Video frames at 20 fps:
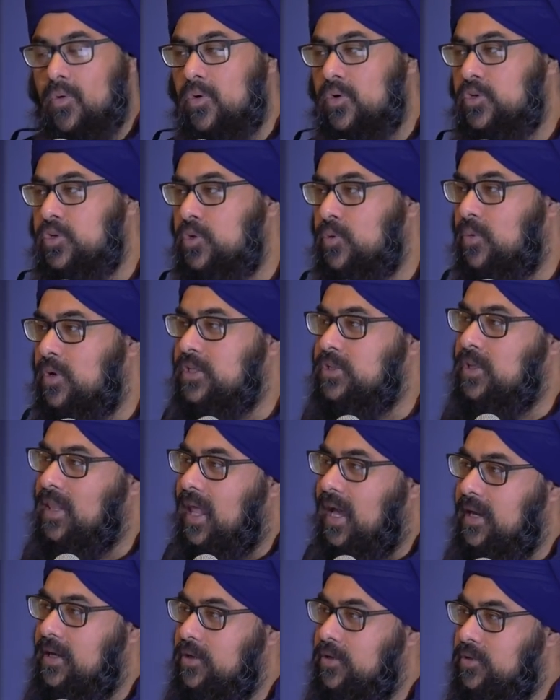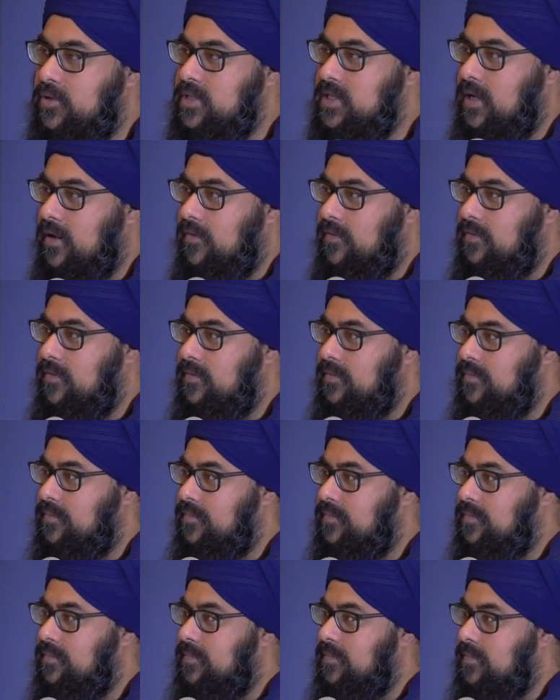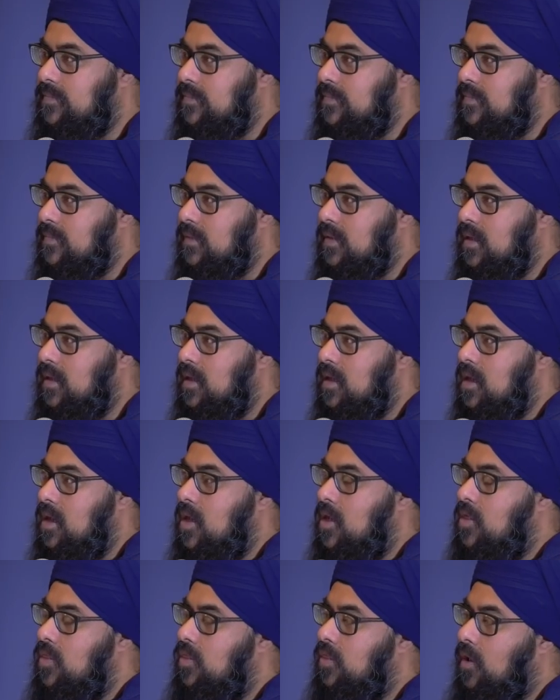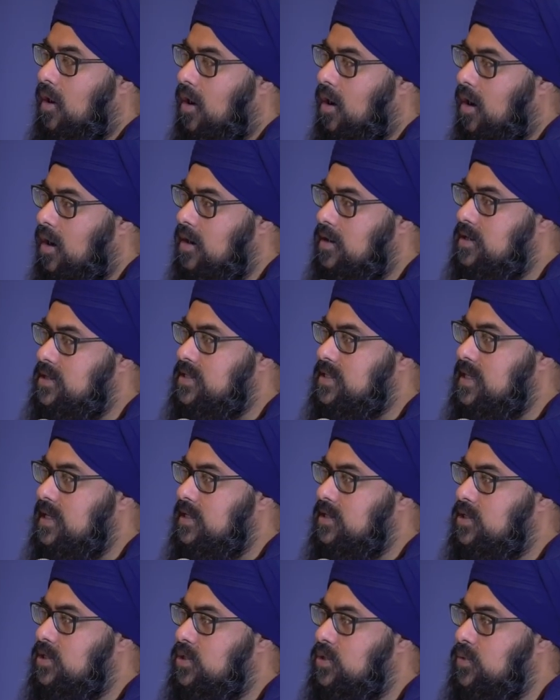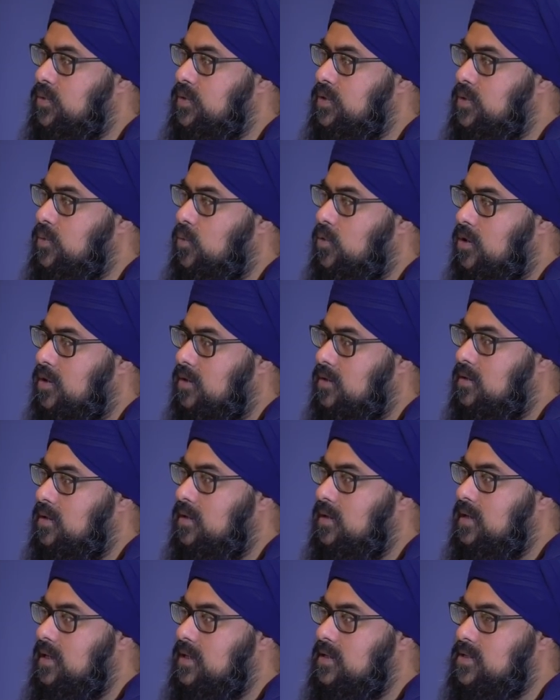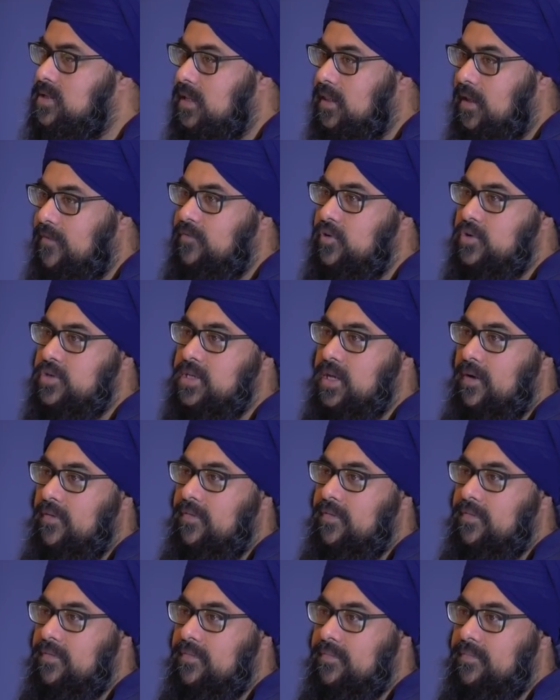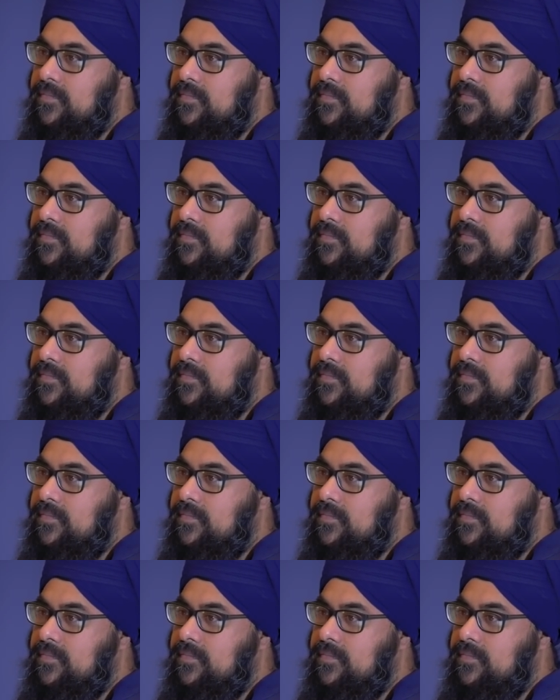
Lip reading: or do you want to lie to yourself? The hardest thing to do in the world is to love yourself.